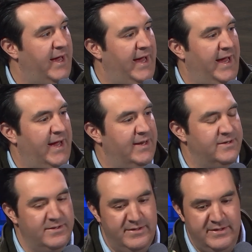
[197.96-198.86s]

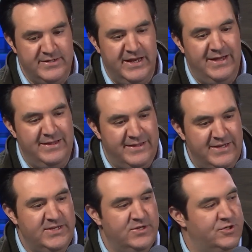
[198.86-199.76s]
And
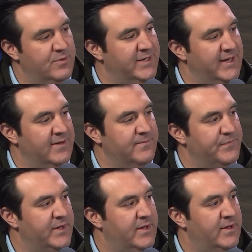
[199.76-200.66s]
this issue, again,
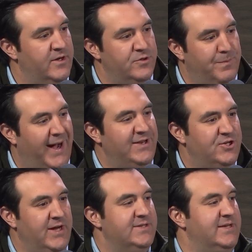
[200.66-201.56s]
by
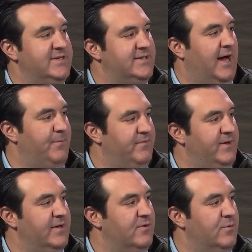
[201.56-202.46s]
chance they stop a
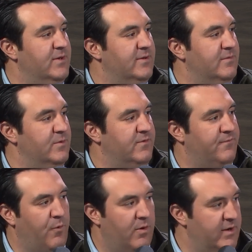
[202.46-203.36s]
vehicle with
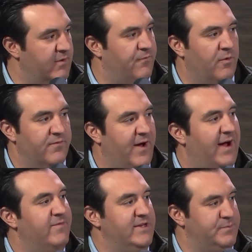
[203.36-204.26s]
four or
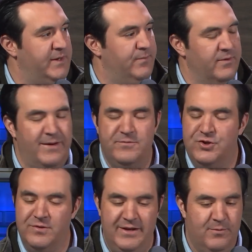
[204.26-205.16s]
five of these people, I'm
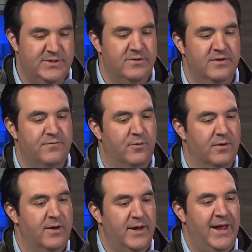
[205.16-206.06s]
sure they know what to look
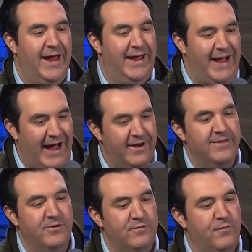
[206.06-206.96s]
for. And out of
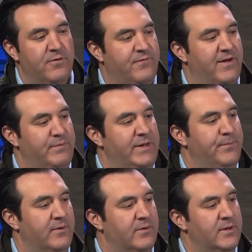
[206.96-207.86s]
those four or five
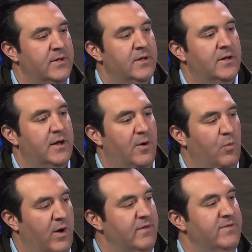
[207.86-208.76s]
people,
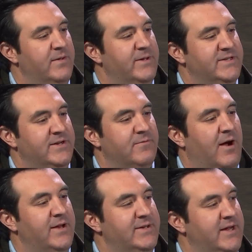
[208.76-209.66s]
one of them is an
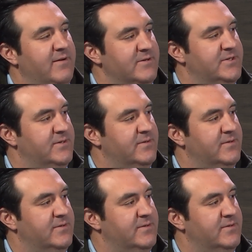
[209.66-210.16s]
Iranian terrorist.